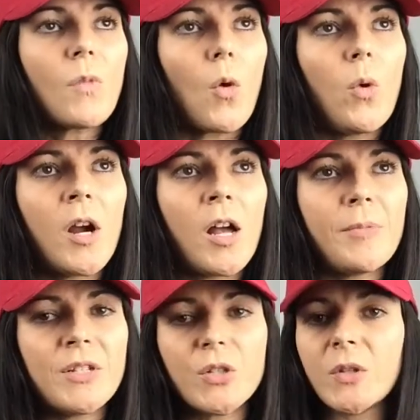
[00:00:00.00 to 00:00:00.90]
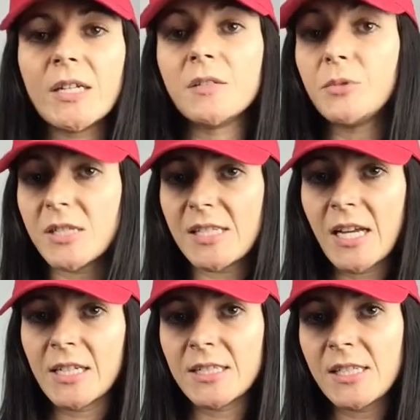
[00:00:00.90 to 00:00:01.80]
where I'll be doing book
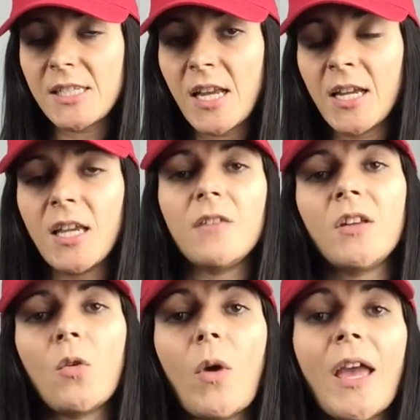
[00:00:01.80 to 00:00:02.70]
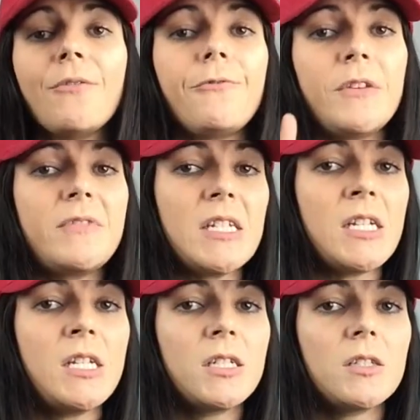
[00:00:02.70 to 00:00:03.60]
signings and giving away
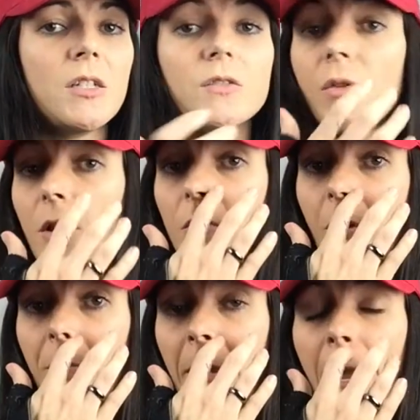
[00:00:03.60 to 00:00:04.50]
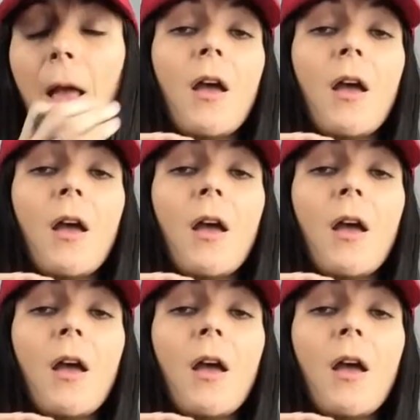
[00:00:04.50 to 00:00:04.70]
50, means where you heard me,